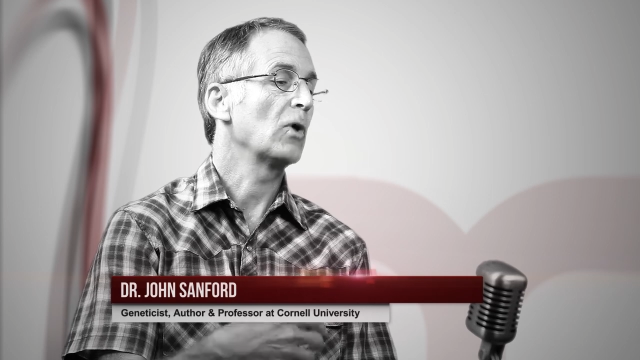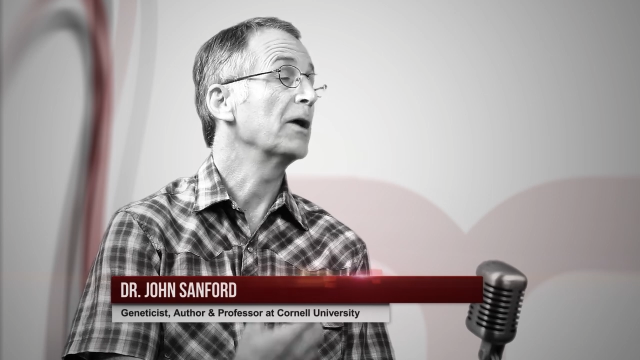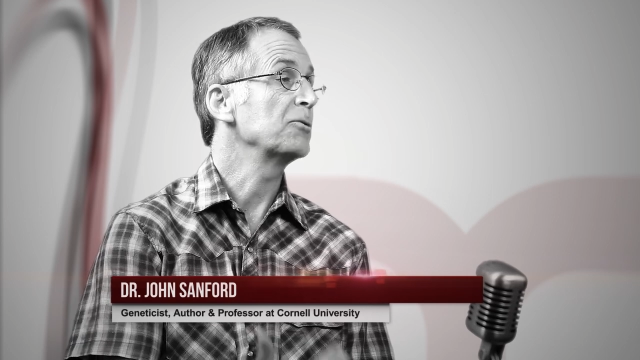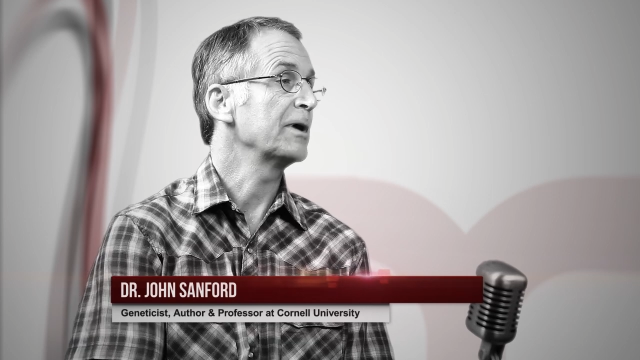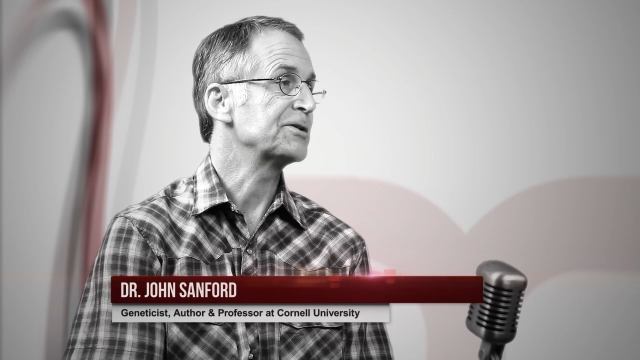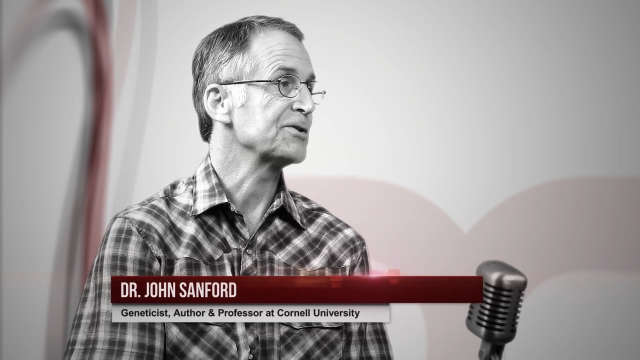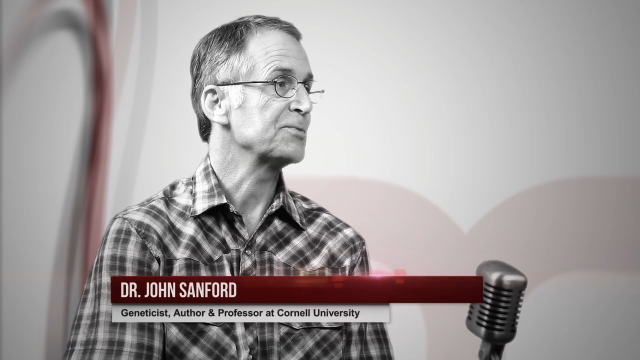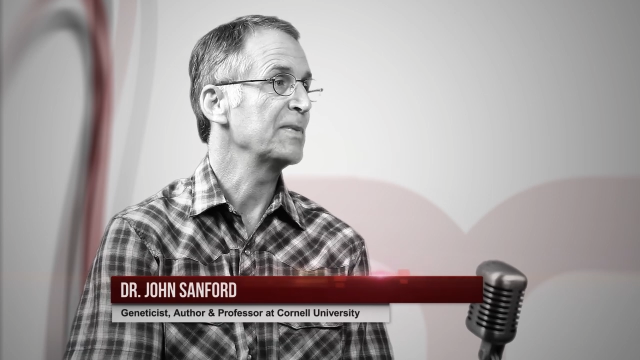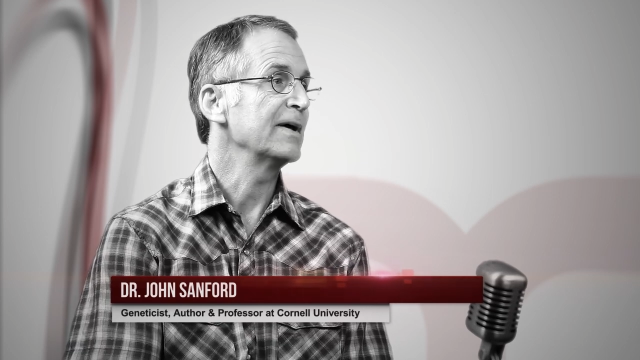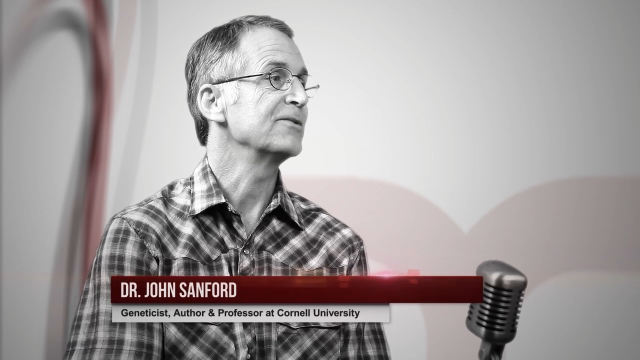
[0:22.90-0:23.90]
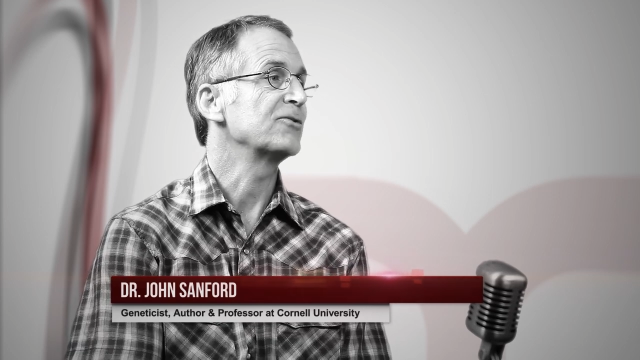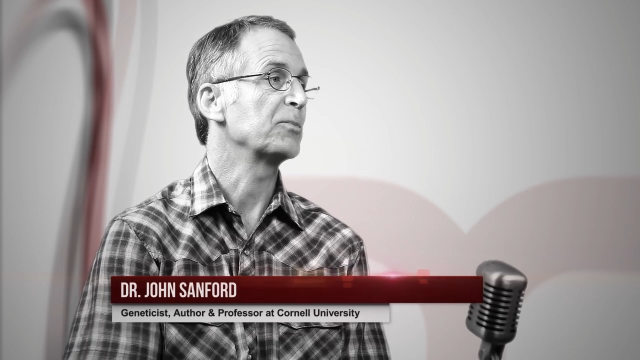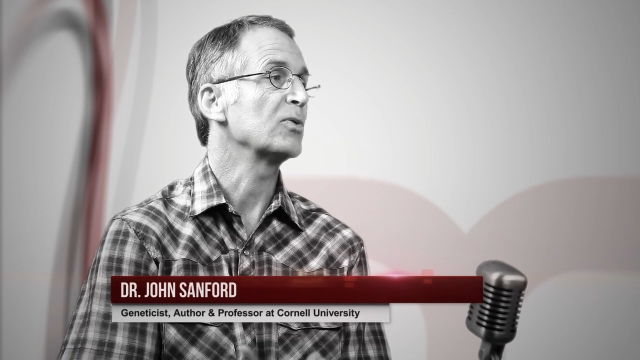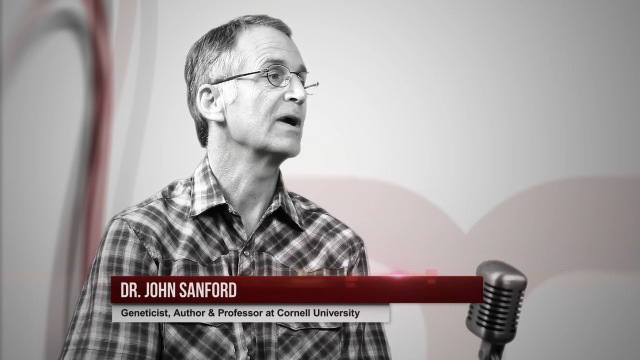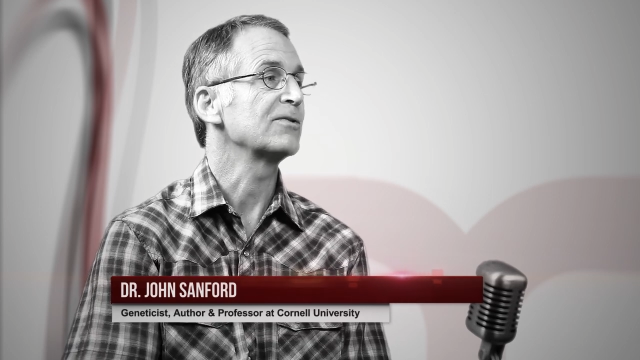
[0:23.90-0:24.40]
unrighteous men
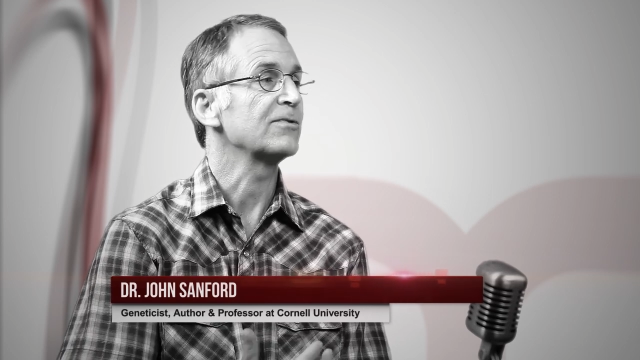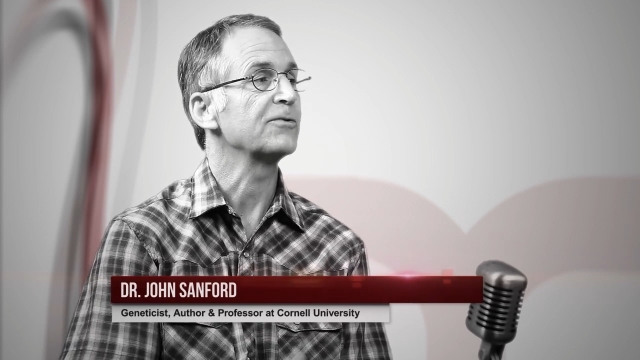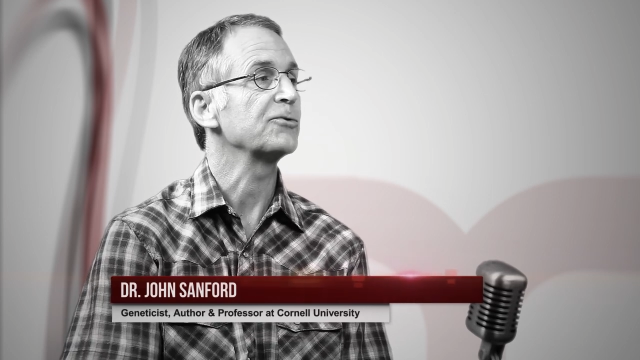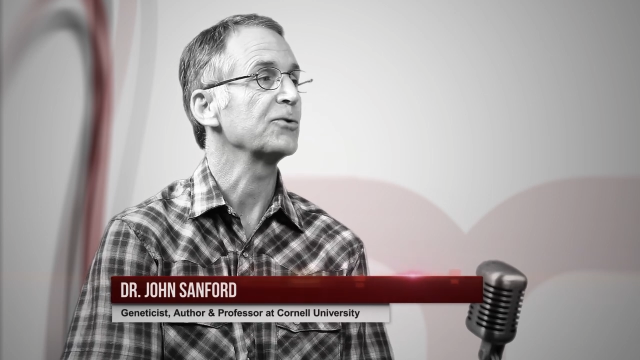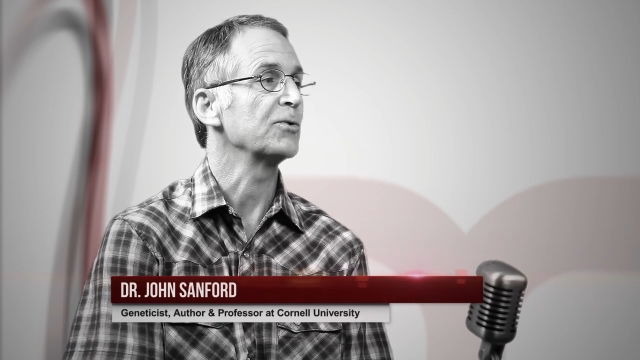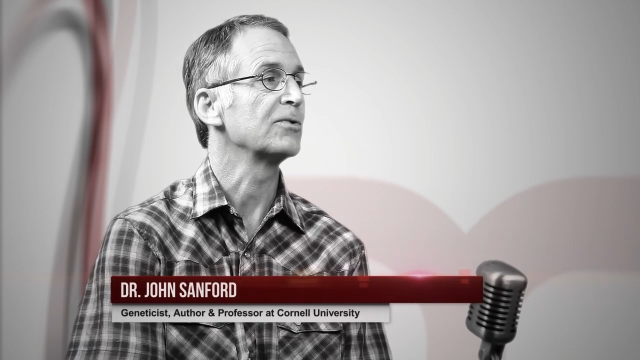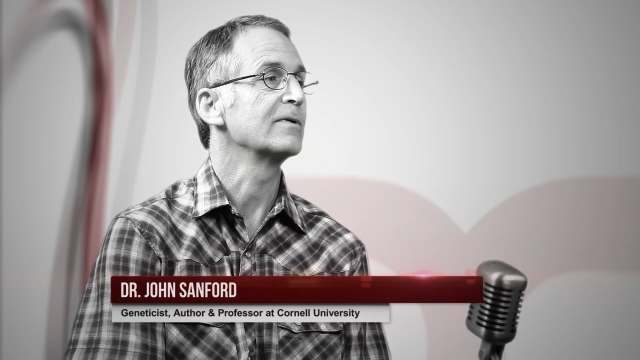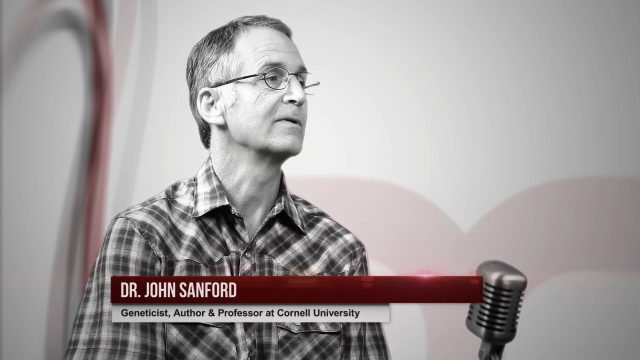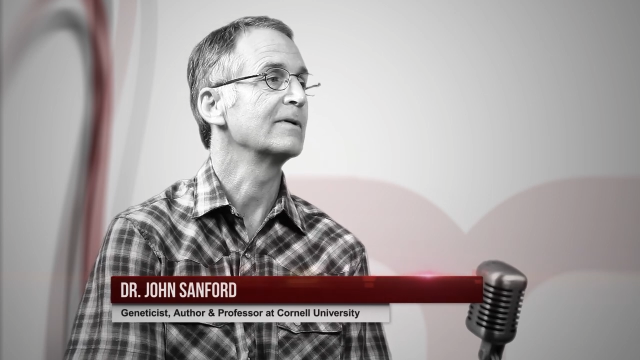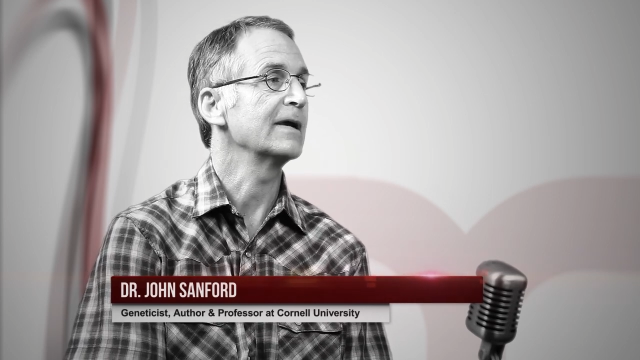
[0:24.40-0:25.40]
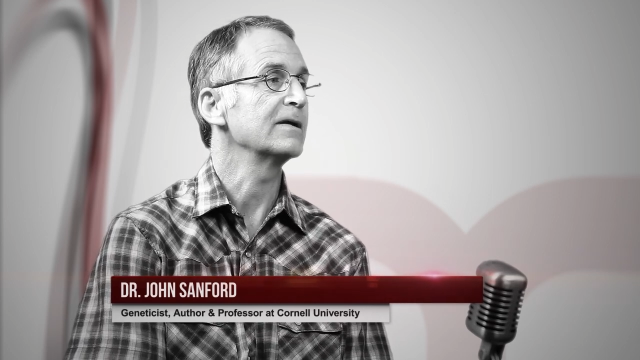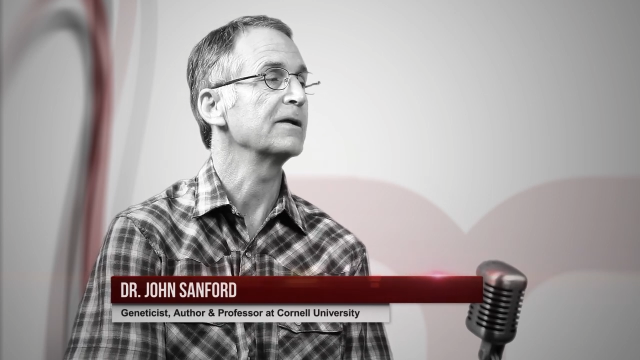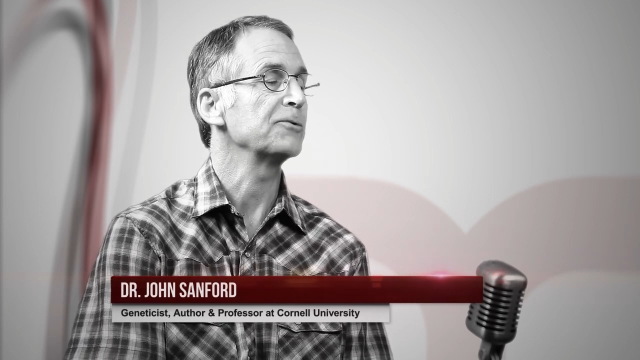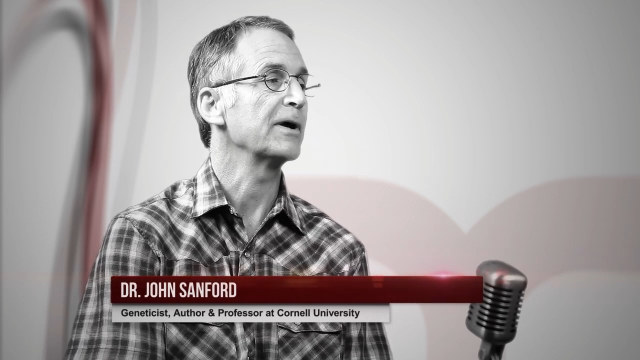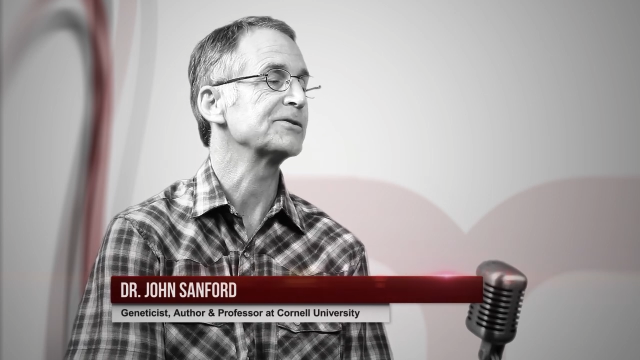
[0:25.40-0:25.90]
suppress the truth in
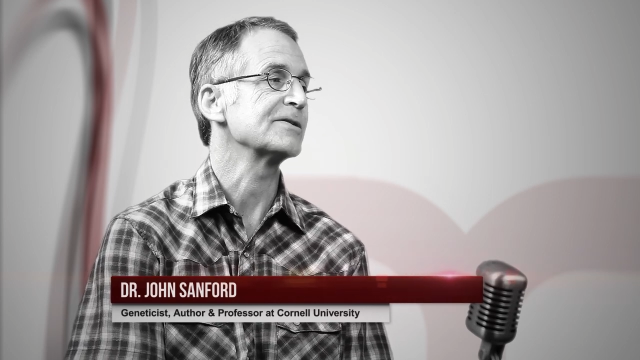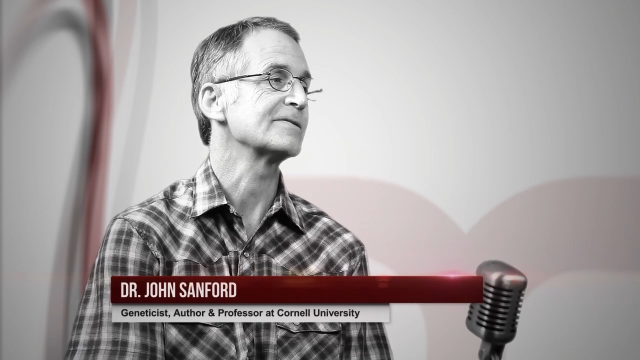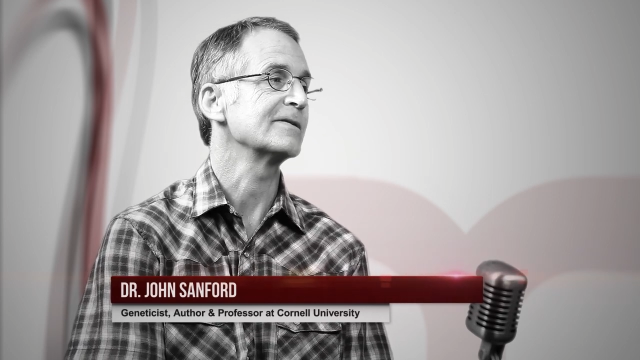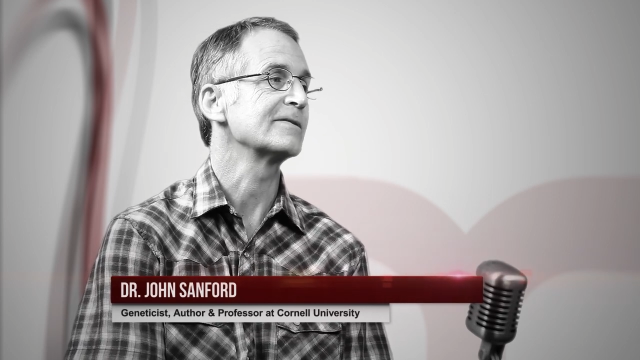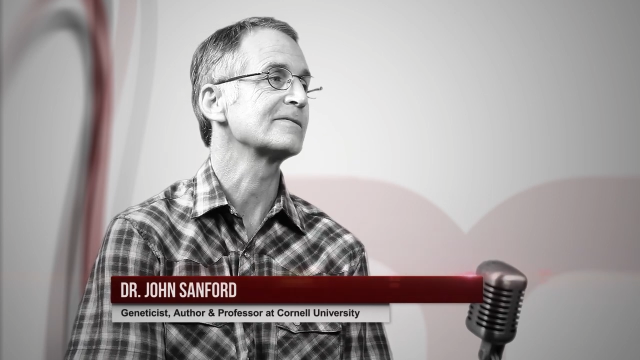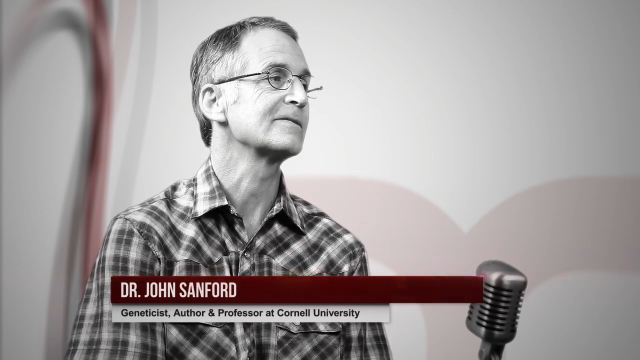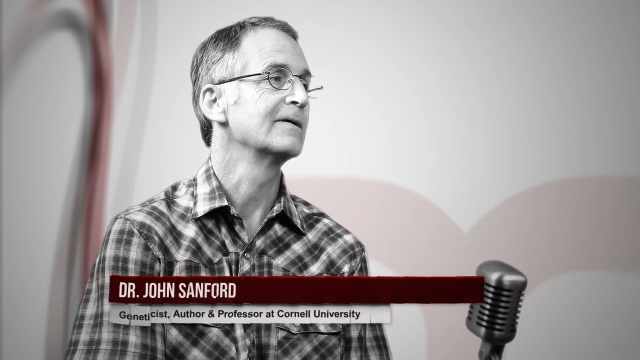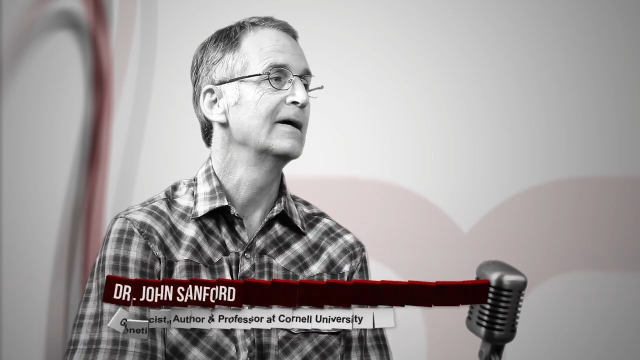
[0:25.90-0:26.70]
unrighteousness.